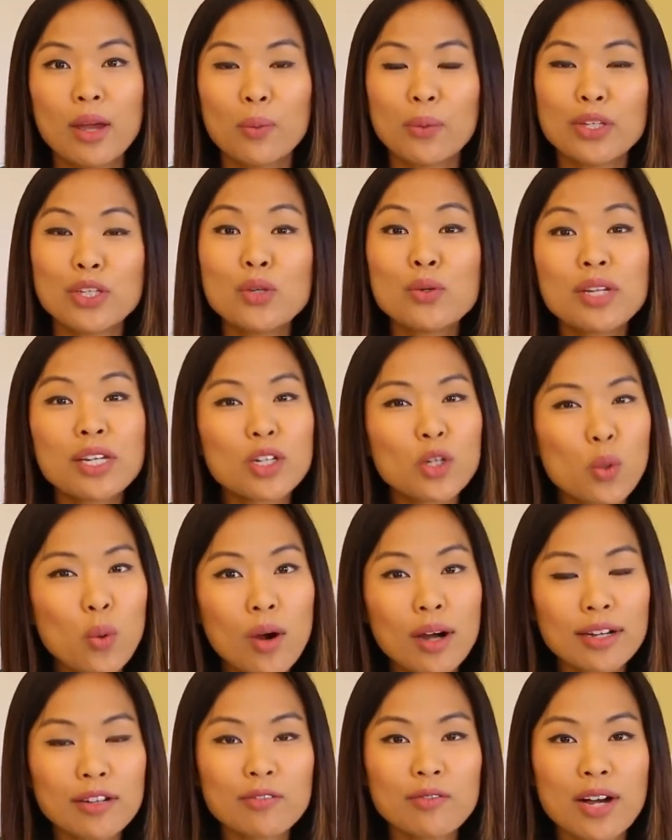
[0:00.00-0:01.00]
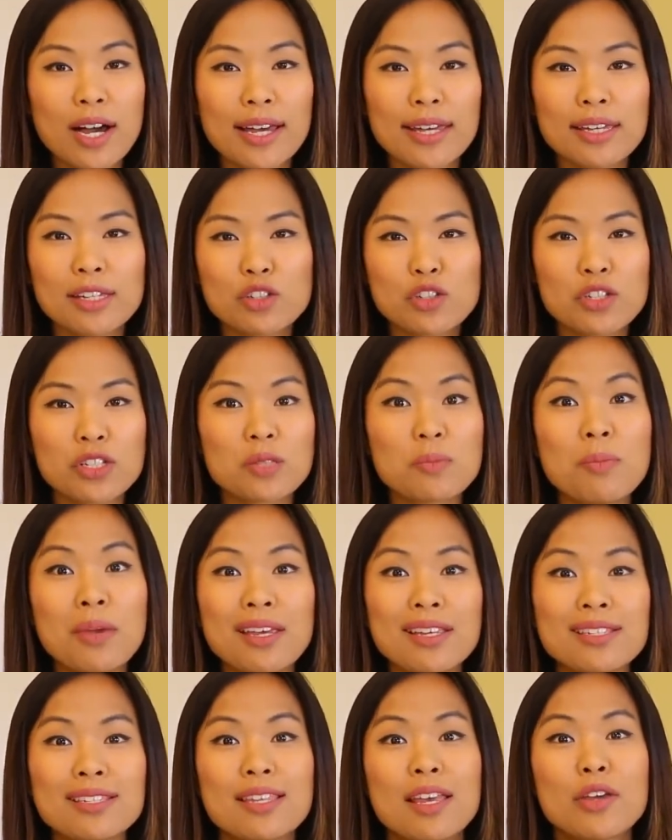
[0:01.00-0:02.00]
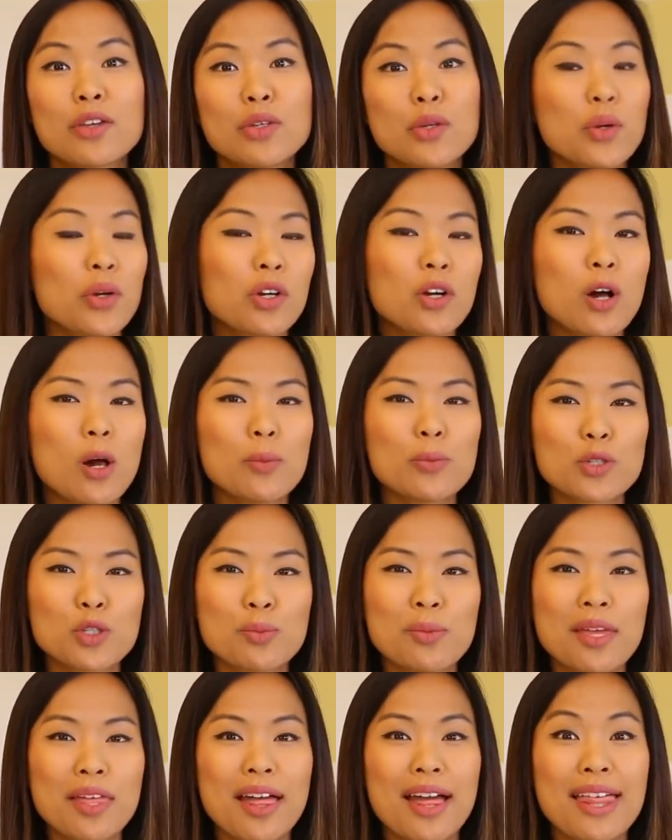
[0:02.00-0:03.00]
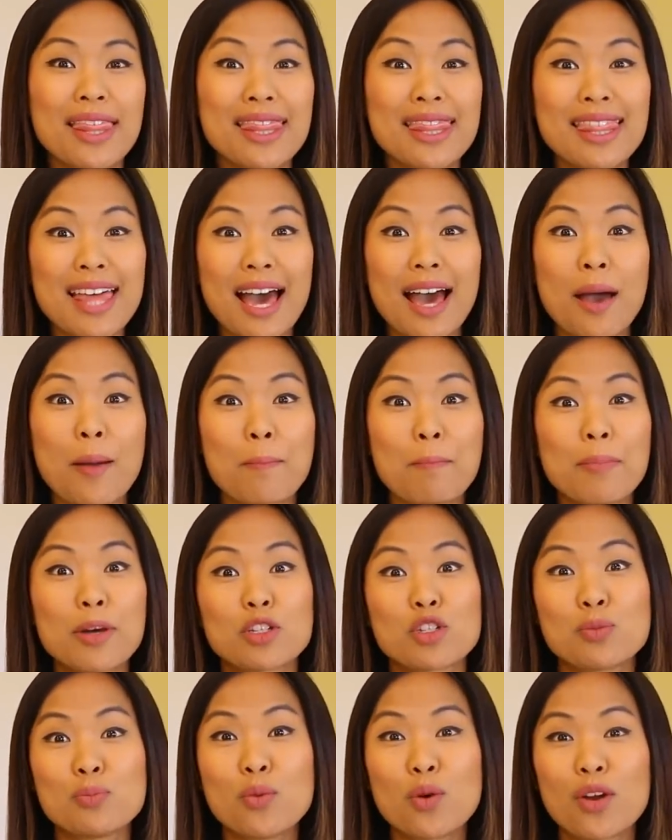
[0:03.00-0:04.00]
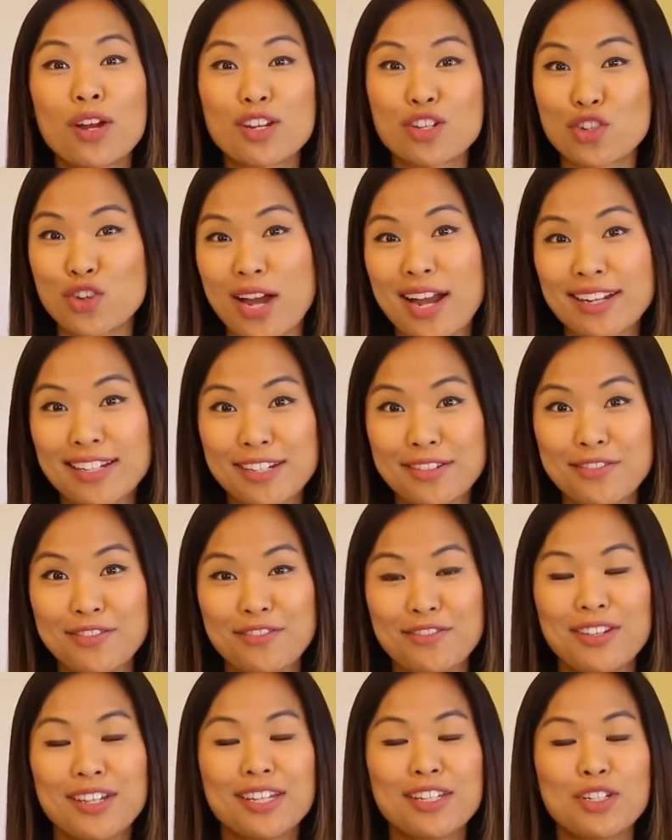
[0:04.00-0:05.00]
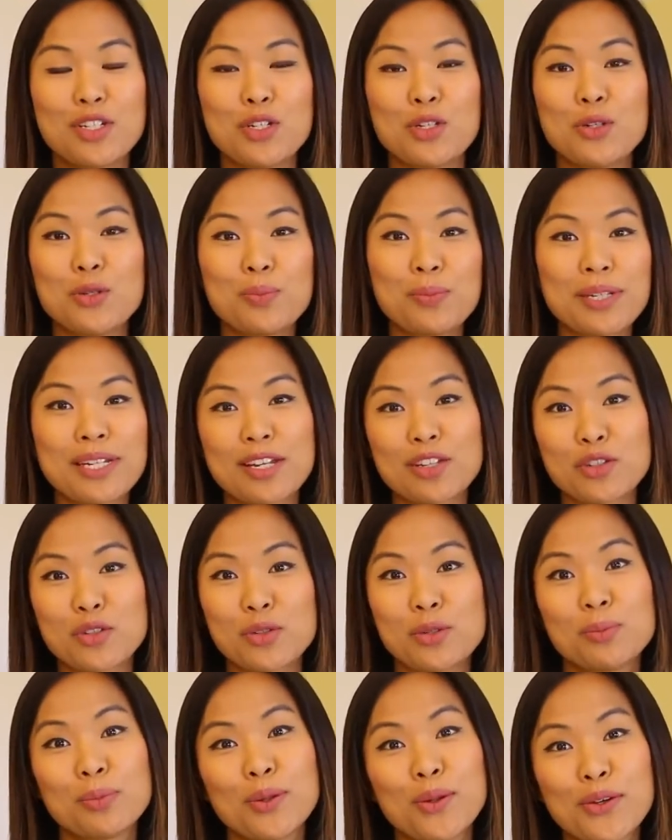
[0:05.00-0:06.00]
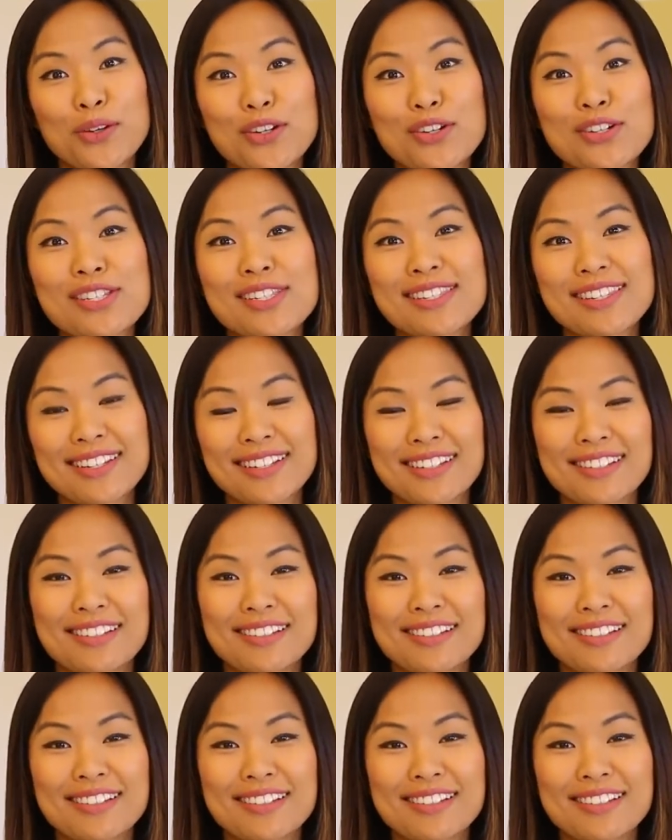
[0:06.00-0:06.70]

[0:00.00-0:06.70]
When you can quantify, it just makes your accomplishment that much more attractive to potential employers.